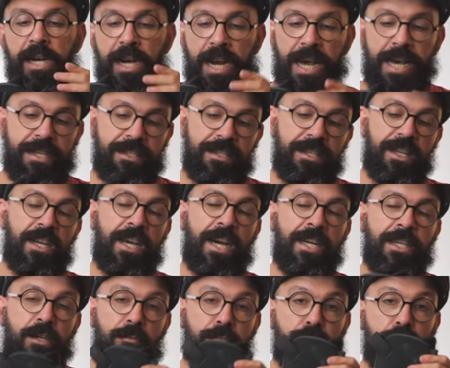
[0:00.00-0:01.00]
lace the
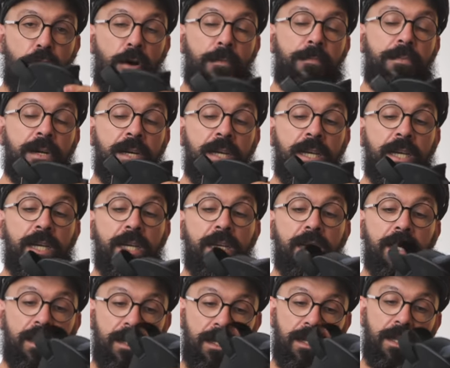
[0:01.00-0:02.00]
liner properly,
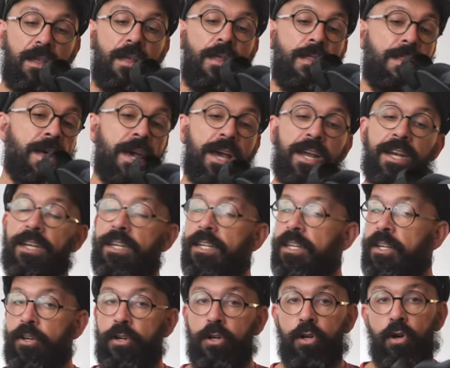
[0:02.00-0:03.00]
then
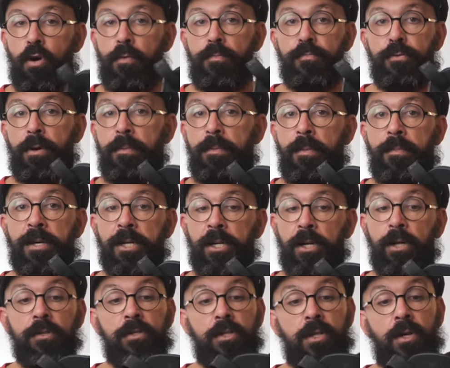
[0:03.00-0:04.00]
no problem at
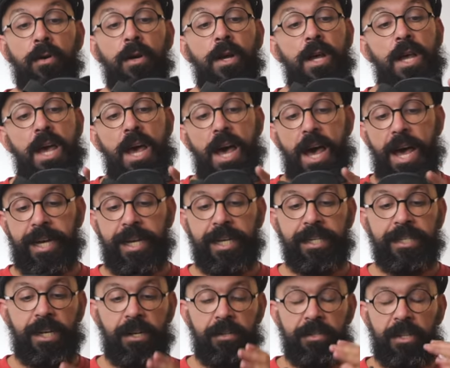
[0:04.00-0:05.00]
all. So I
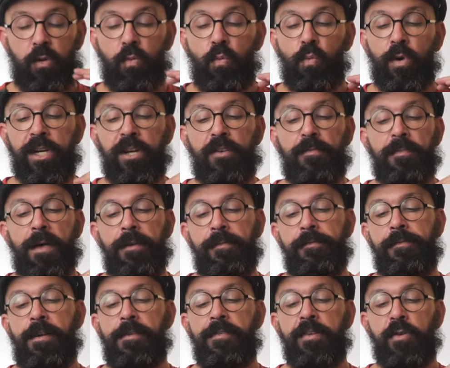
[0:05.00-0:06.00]
can tell you that one of my
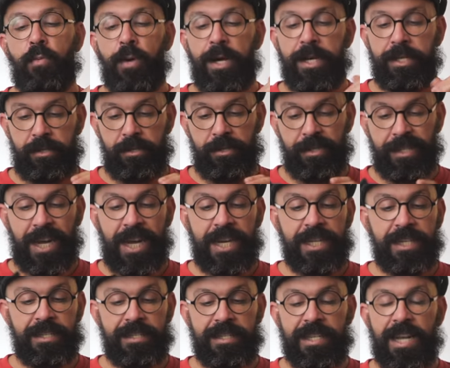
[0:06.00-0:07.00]
favorite ways to
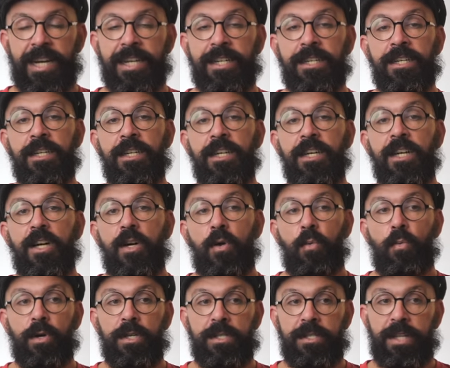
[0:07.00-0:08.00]
skate this liner
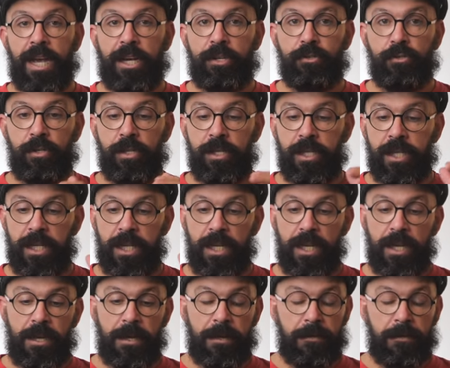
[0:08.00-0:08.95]
was actually